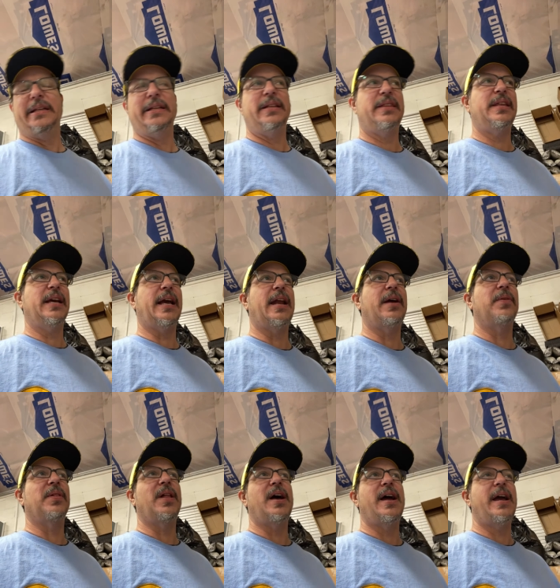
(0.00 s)
the thing I
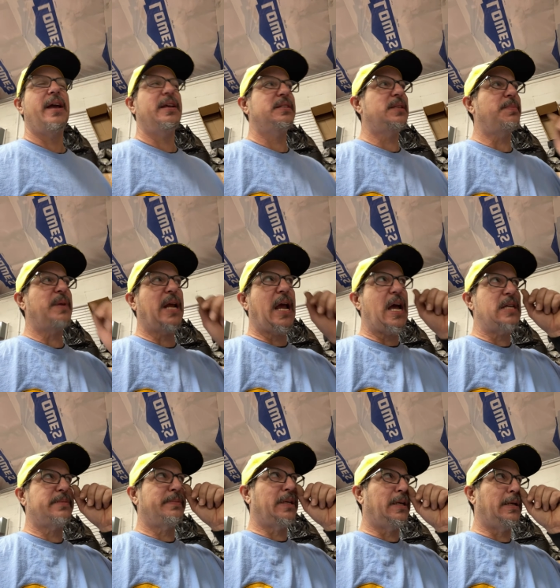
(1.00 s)
don't like, somebody
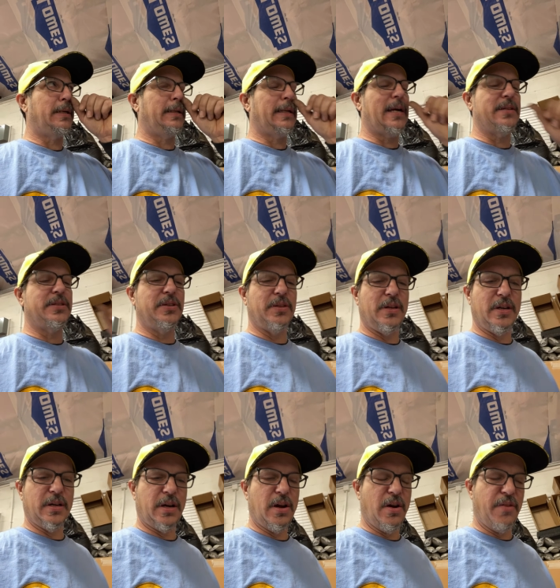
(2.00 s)
asked me not too
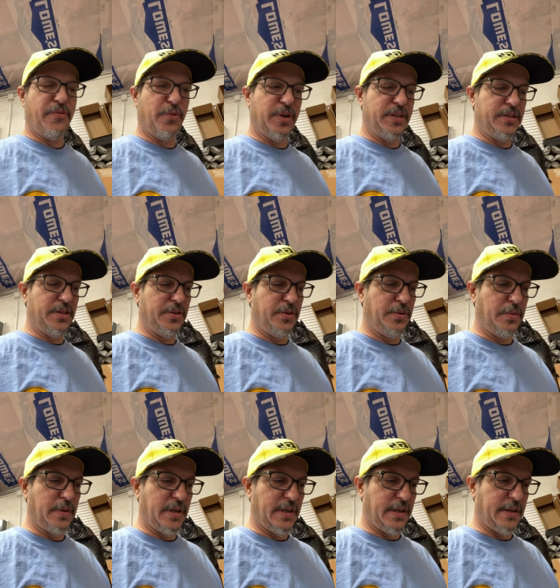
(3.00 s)
long ago if we
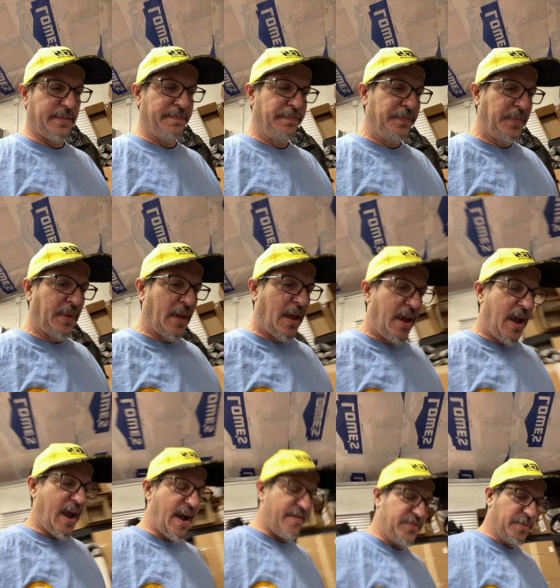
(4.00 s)
do
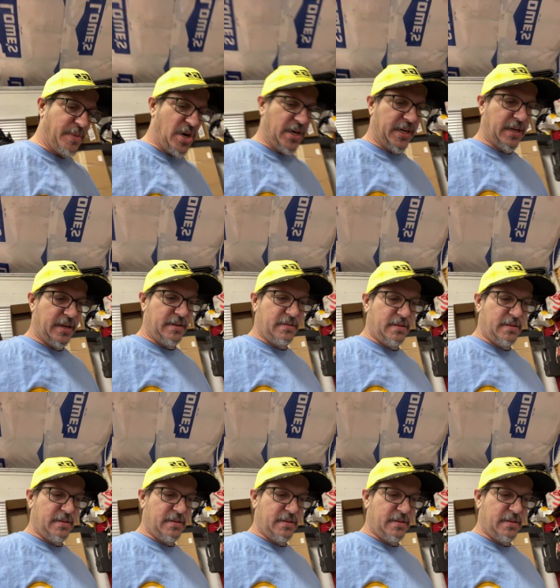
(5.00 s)
aftermarket